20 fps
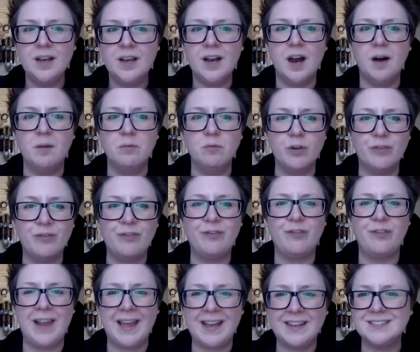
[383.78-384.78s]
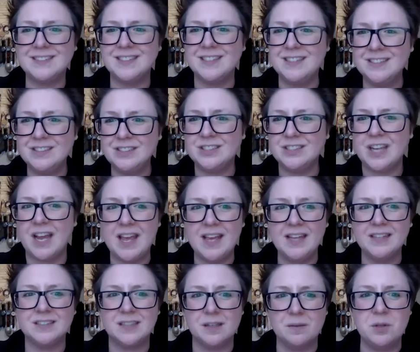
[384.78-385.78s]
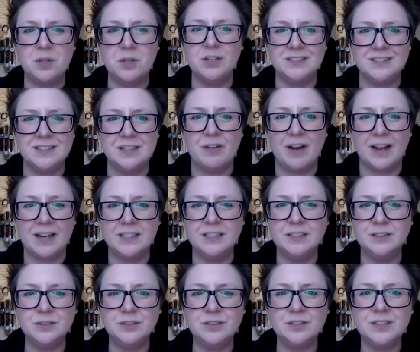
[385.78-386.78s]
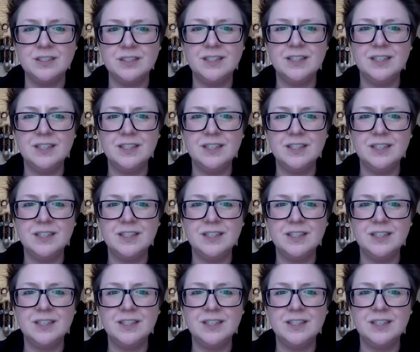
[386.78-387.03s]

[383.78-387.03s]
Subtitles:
and reflecting shared community values.